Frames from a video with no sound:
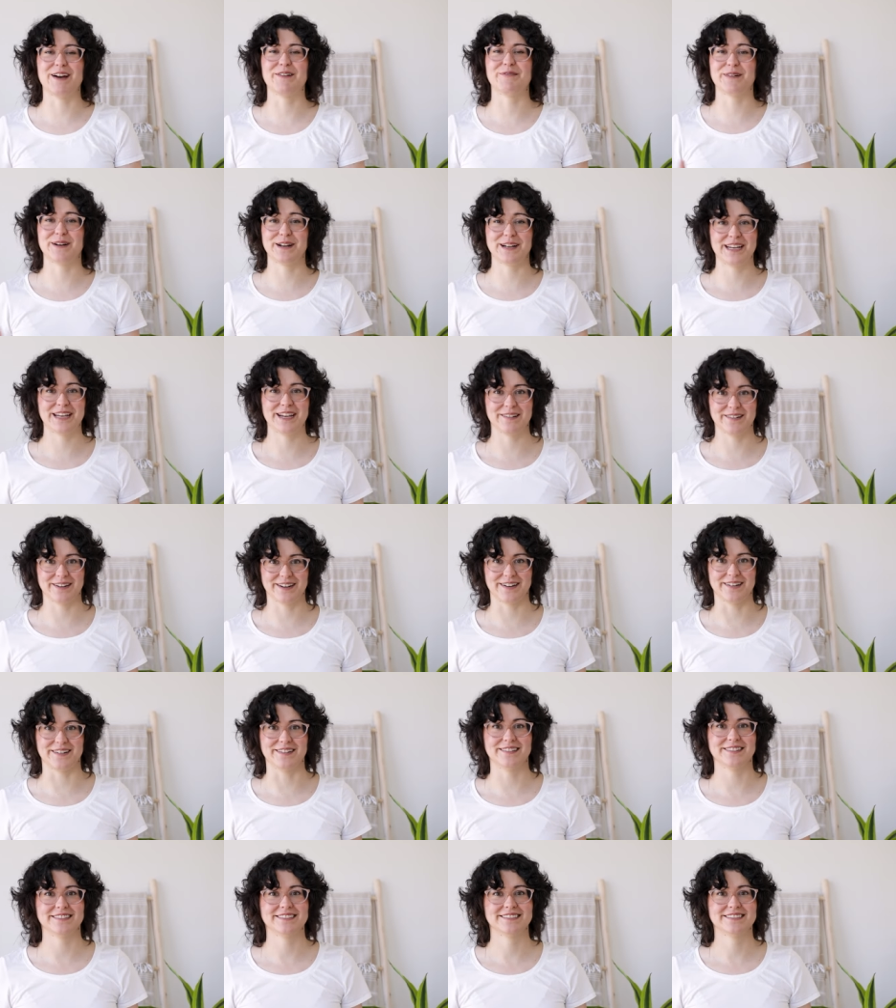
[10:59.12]
I wanna hear it
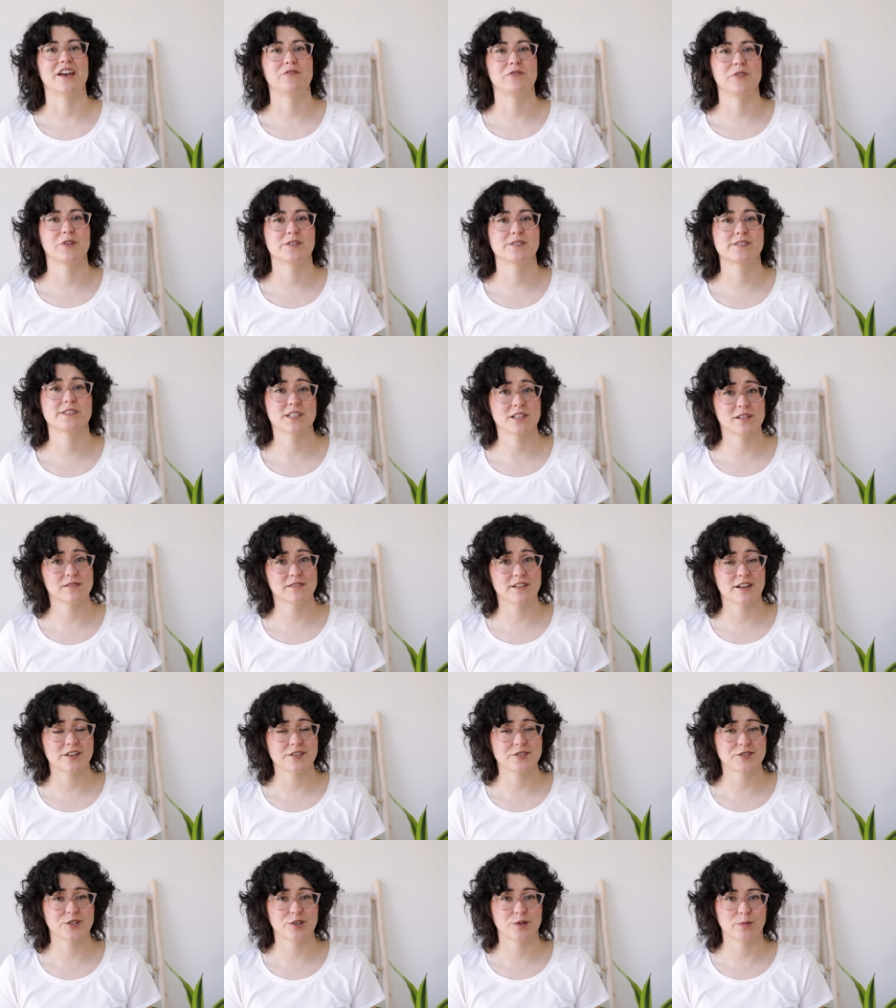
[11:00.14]
all. If you're still
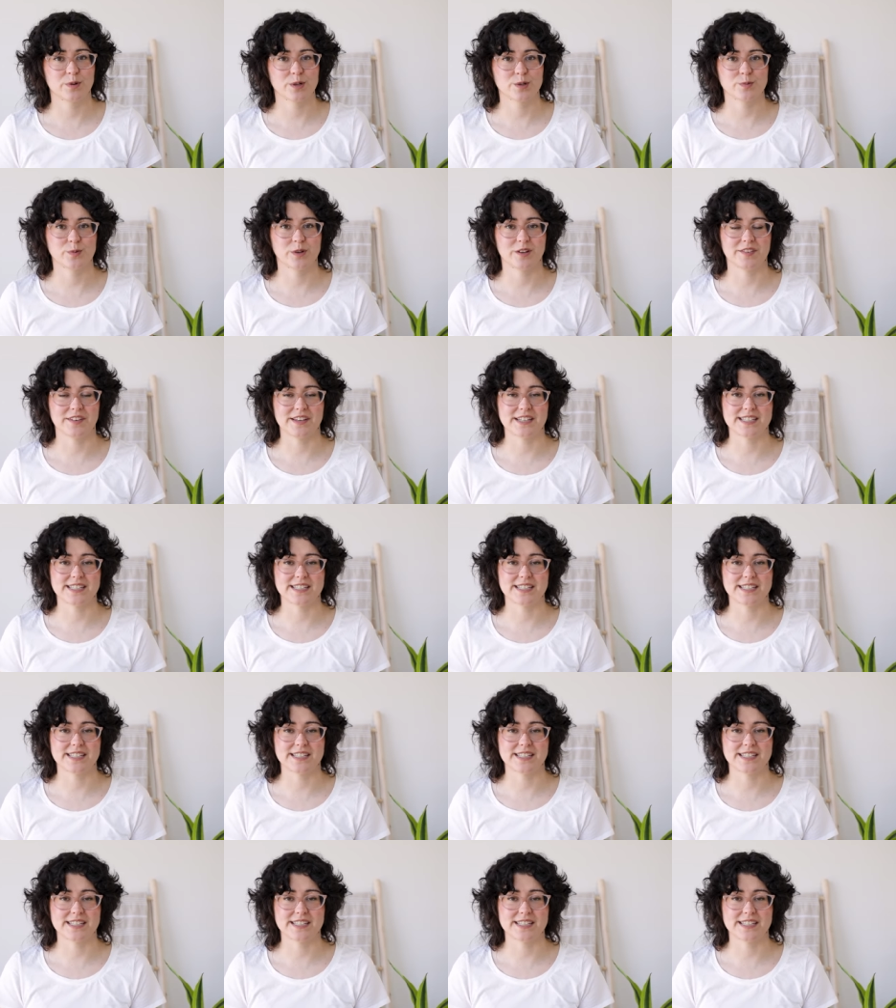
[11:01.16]
not sure which one of